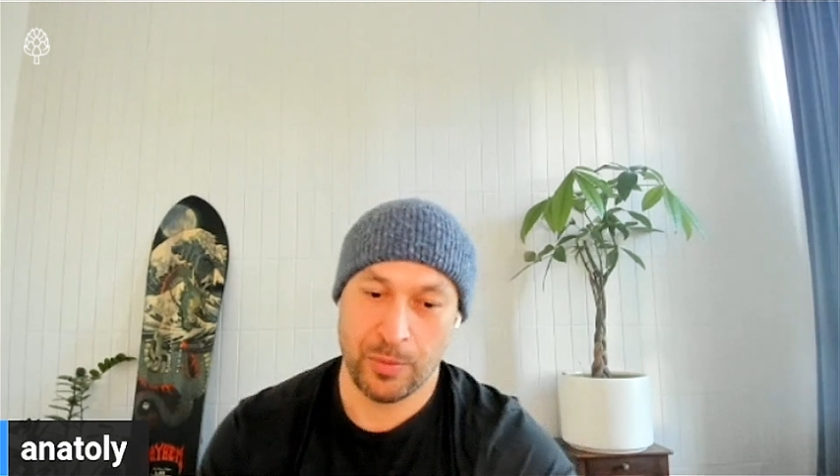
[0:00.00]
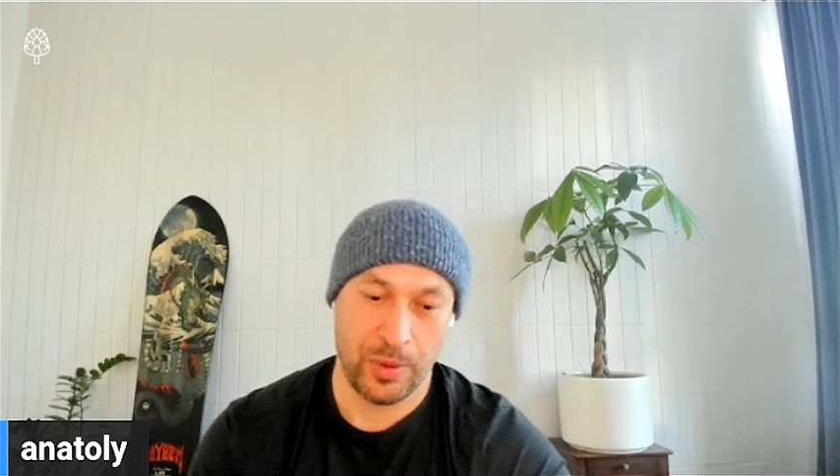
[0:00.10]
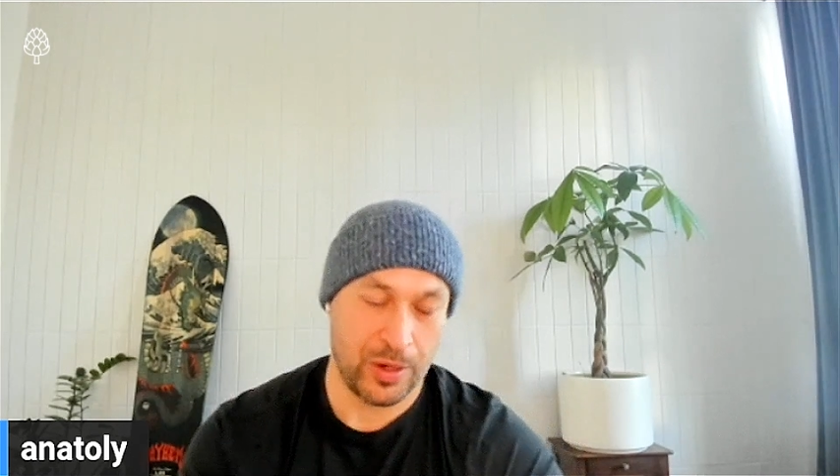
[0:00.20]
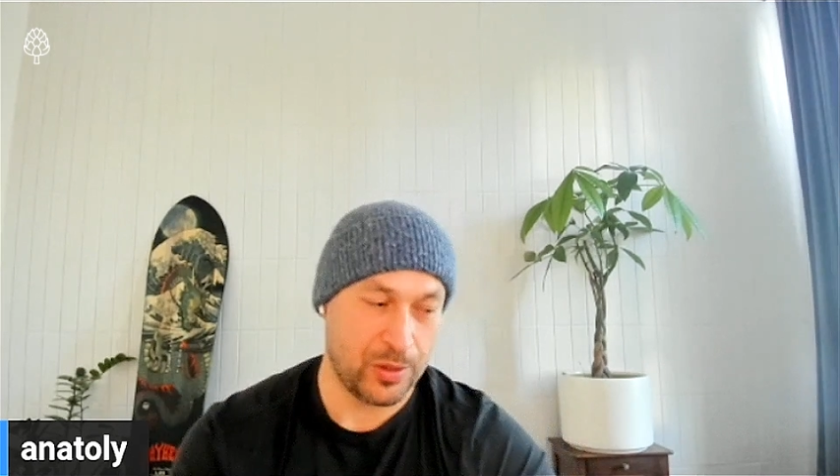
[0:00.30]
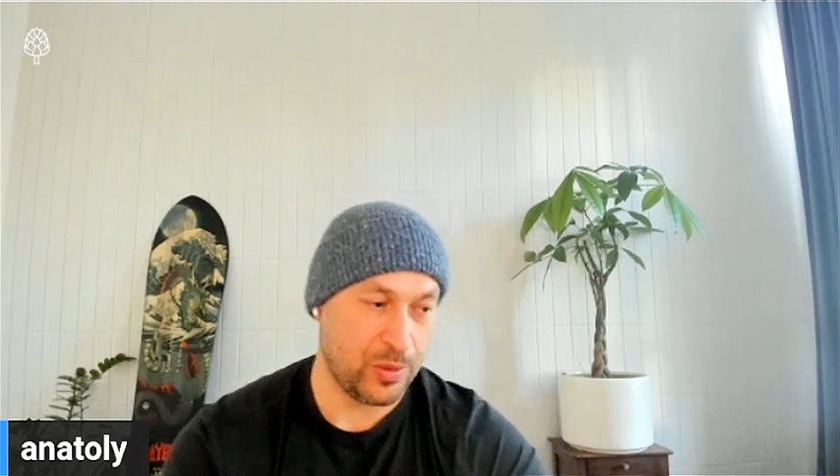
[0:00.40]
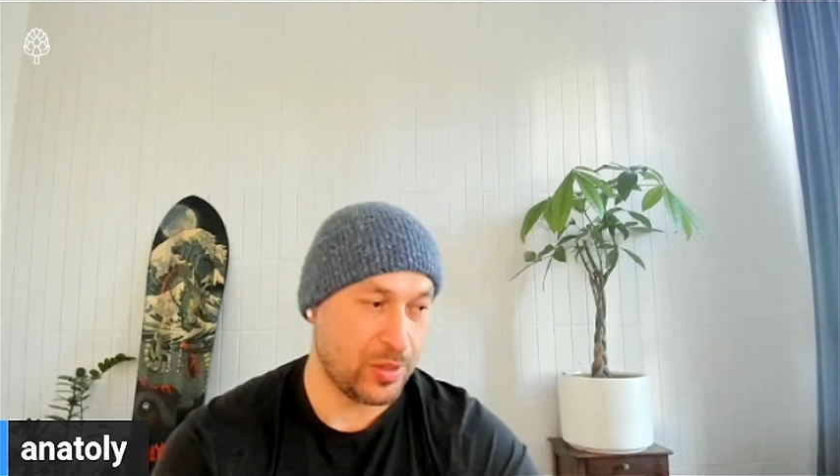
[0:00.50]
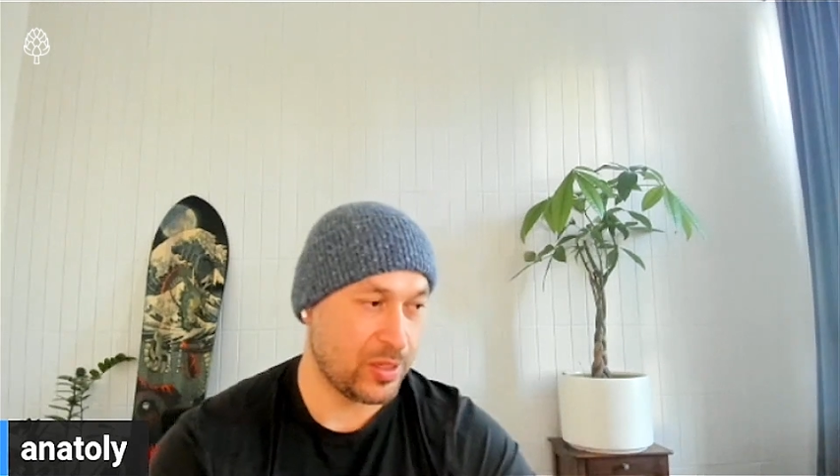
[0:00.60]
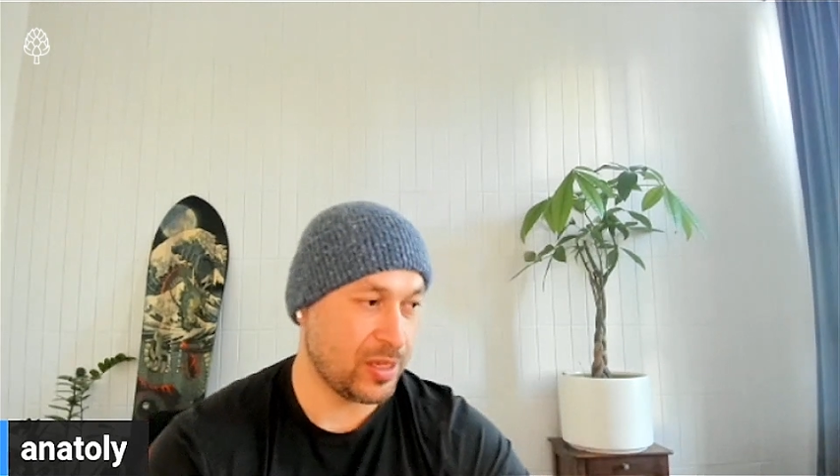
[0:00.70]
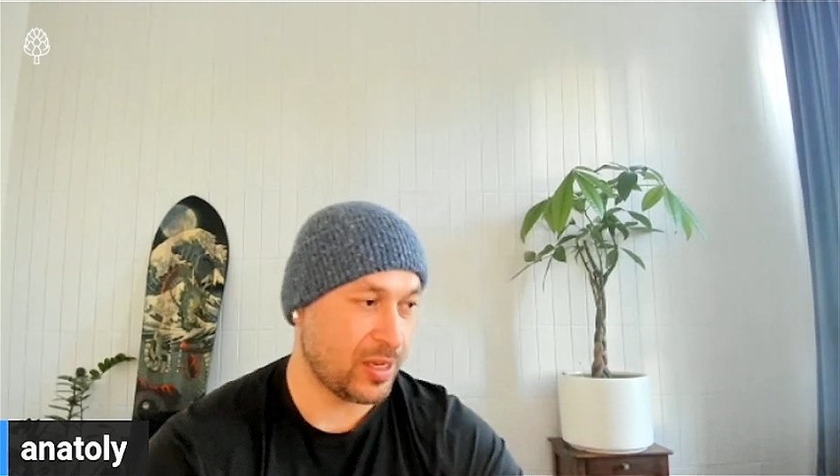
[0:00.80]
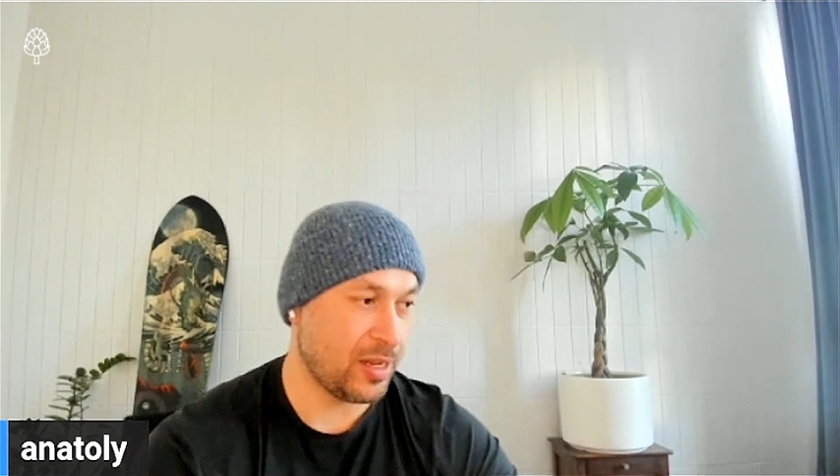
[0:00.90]
want to do
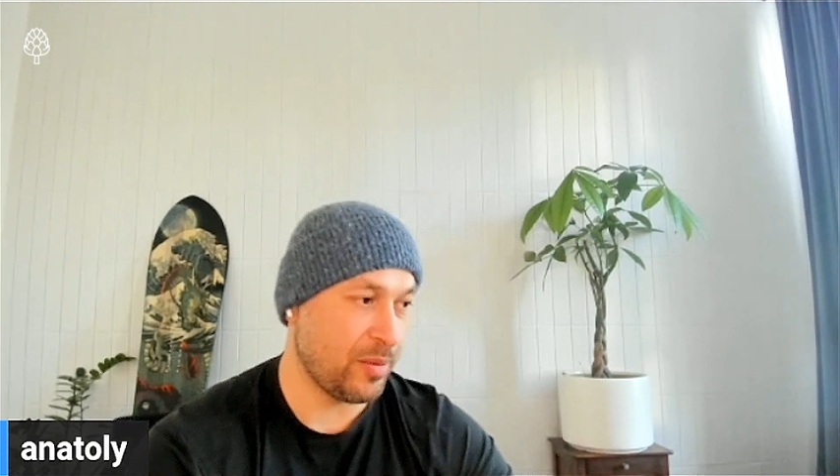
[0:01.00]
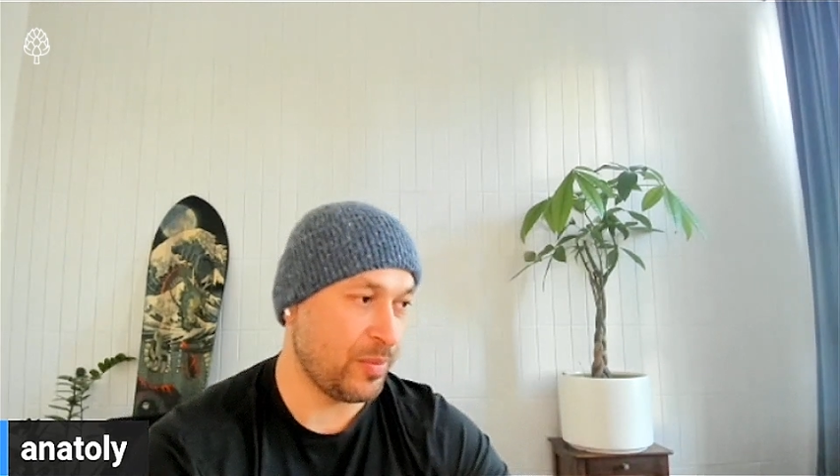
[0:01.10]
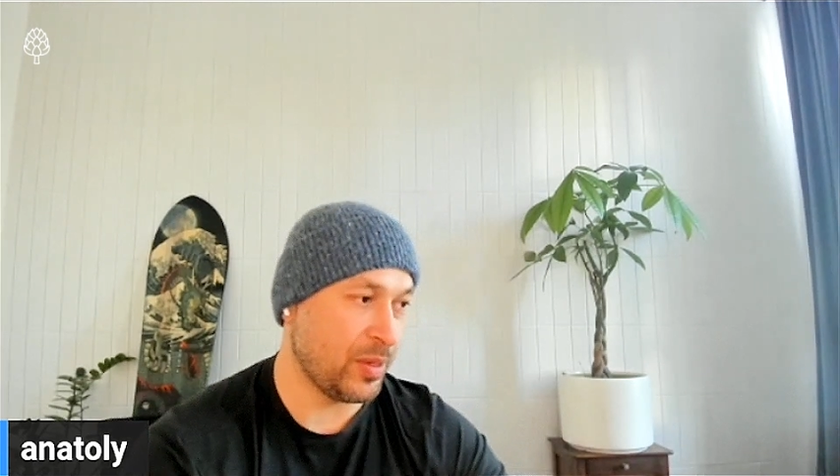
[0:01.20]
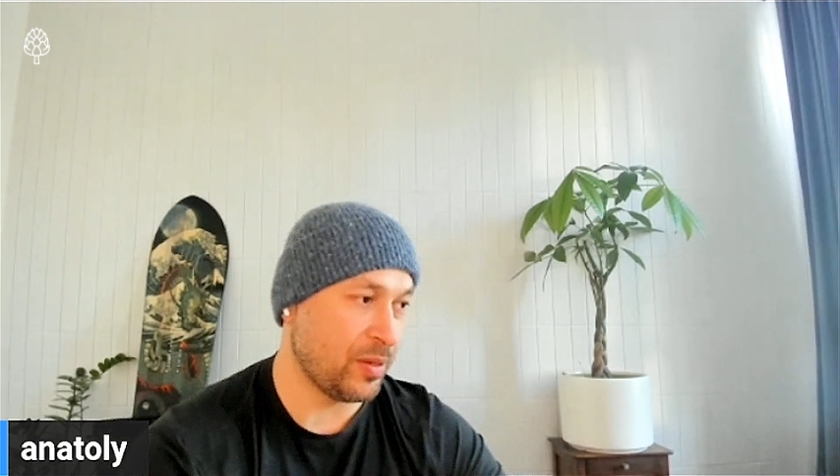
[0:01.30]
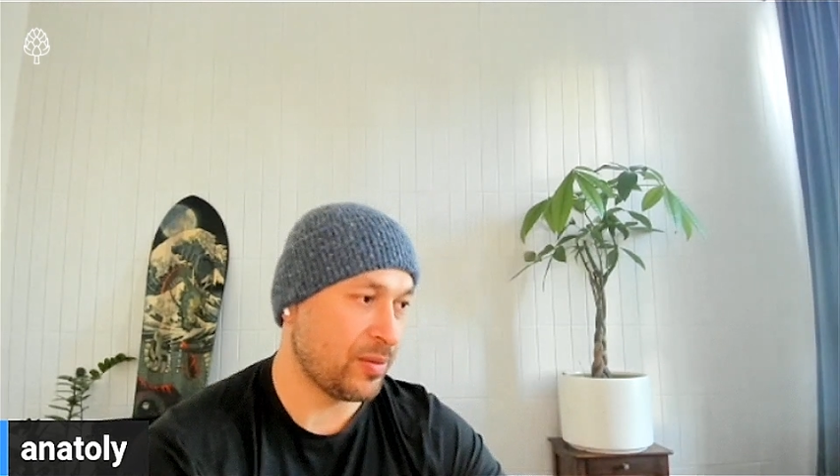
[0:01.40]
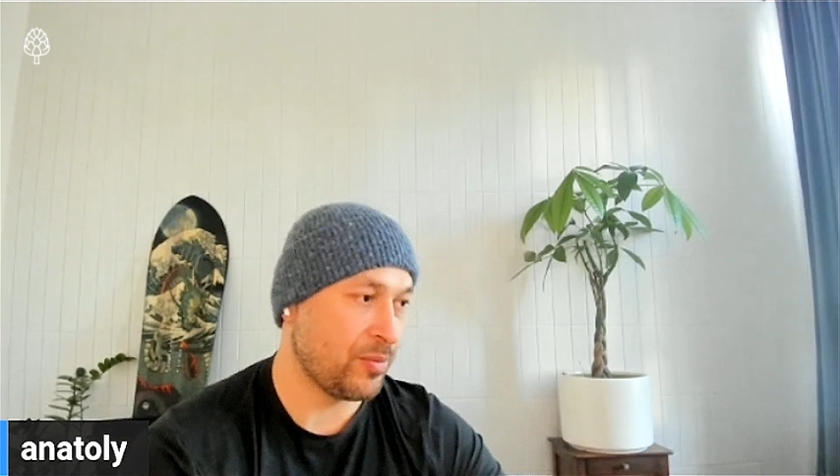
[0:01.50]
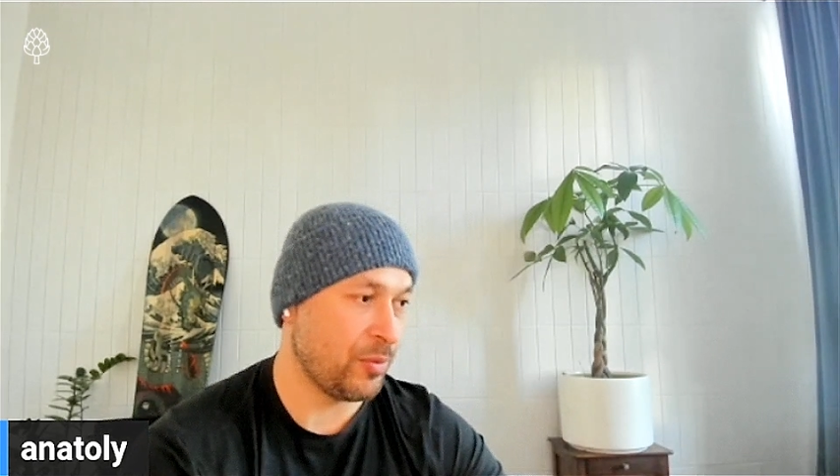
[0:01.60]
this kind of big